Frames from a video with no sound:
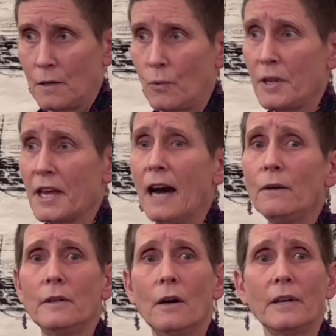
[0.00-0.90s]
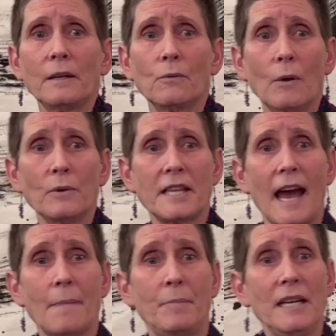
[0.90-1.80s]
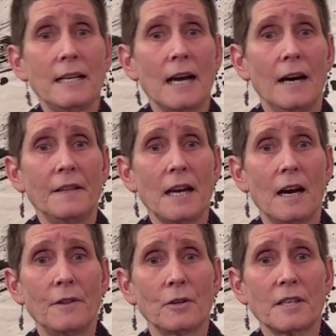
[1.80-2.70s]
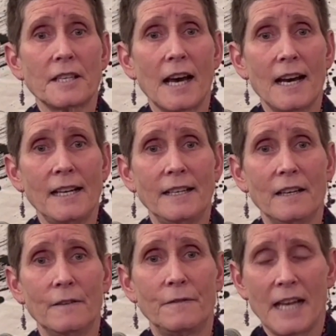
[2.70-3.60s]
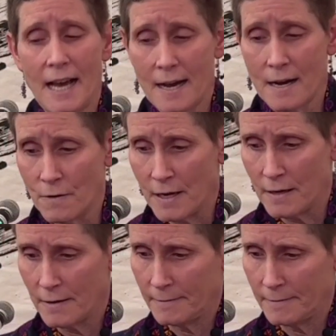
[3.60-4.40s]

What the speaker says: without knowing what was happening on the other side of town.